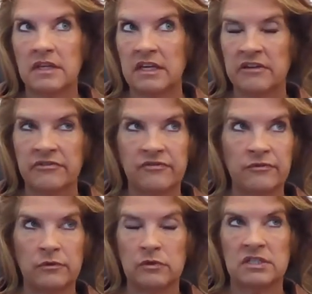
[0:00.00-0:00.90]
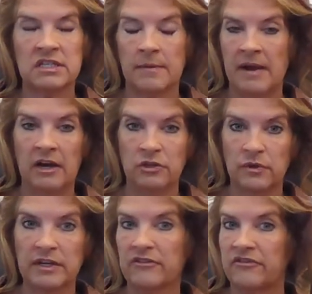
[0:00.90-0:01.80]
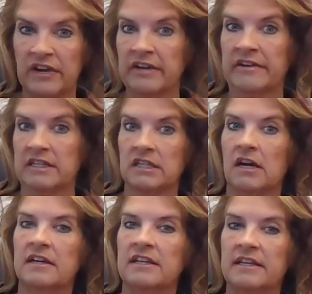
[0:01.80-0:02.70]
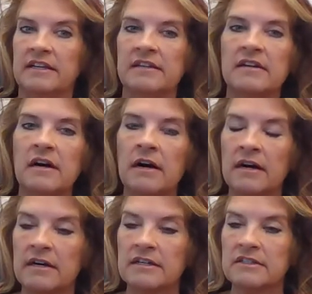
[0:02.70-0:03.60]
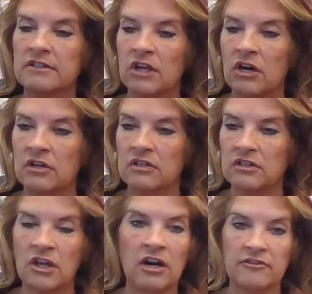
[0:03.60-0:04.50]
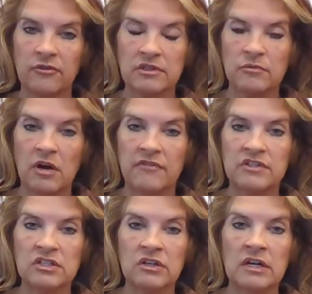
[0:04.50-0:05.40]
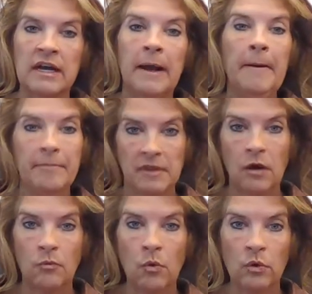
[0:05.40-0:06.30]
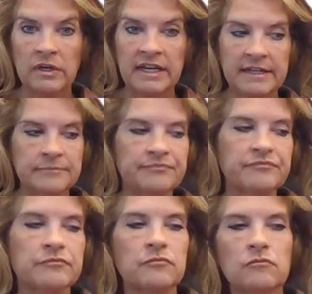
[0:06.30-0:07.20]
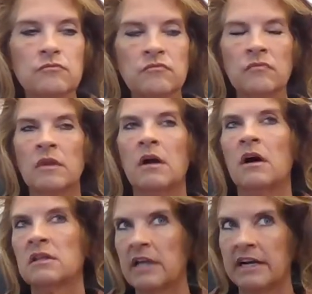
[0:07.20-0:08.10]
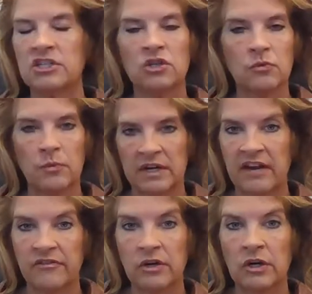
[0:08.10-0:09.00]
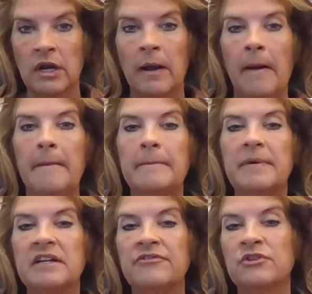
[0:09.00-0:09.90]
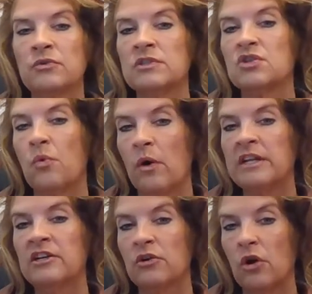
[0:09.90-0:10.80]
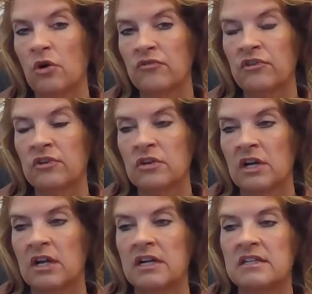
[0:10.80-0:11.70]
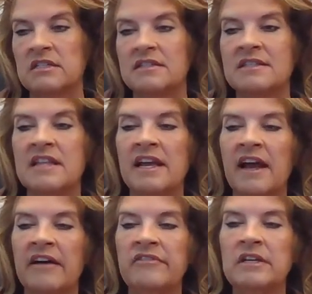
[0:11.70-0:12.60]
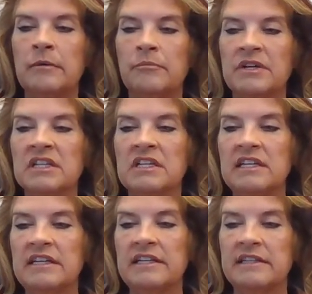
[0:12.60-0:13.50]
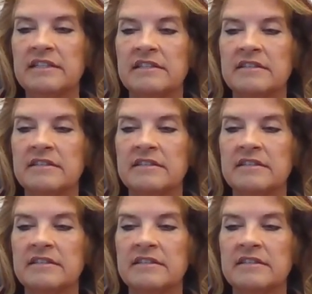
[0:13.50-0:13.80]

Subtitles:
if somehow you get a very lucky law enforcement officer, a warning, a lecture, whatever. But if you're doing 20 or over, they have the ability